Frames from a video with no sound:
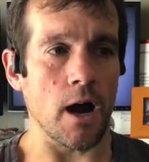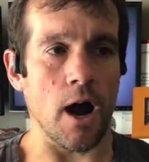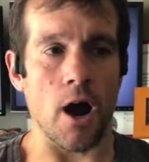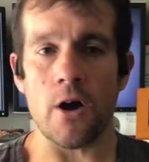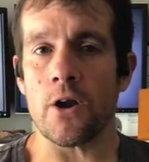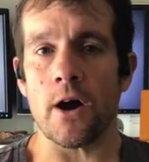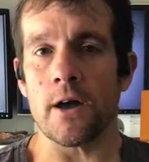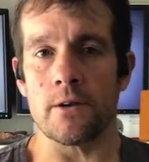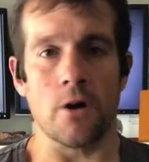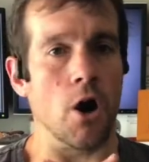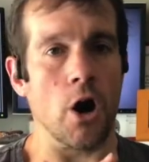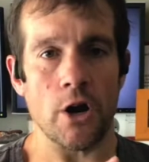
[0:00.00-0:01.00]
are
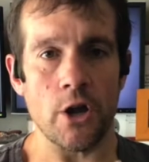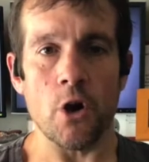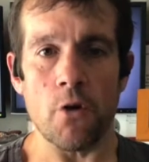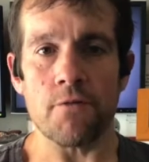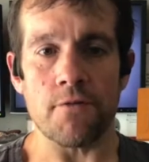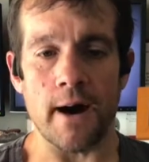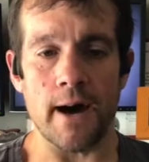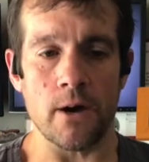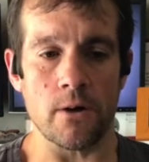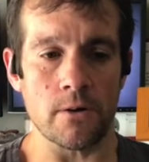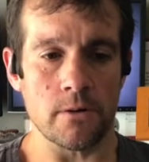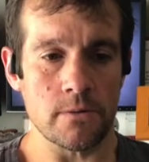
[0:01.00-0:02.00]
not
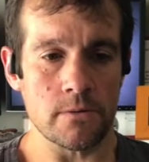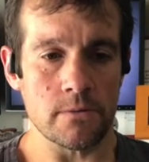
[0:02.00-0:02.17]
audiophile